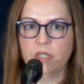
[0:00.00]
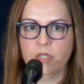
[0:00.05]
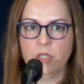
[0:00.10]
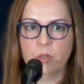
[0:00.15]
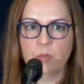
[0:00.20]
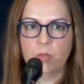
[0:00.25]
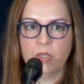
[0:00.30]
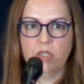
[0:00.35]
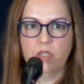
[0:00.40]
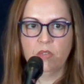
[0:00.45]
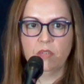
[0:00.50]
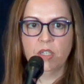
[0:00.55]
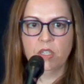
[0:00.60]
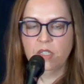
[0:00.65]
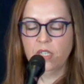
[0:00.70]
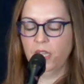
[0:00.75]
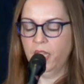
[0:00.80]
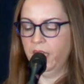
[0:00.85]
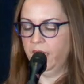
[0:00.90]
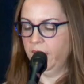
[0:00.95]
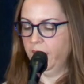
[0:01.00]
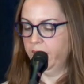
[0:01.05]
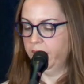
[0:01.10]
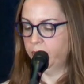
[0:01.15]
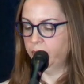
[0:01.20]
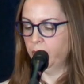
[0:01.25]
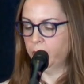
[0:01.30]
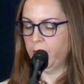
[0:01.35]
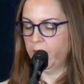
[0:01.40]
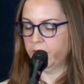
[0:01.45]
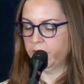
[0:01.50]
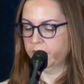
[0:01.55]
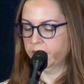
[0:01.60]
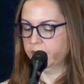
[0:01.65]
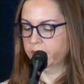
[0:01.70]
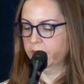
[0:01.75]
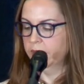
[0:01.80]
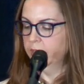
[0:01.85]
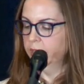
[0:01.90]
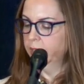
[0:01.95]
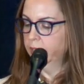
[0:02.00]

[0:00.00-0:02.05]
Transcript: that's specific to AI and robotics.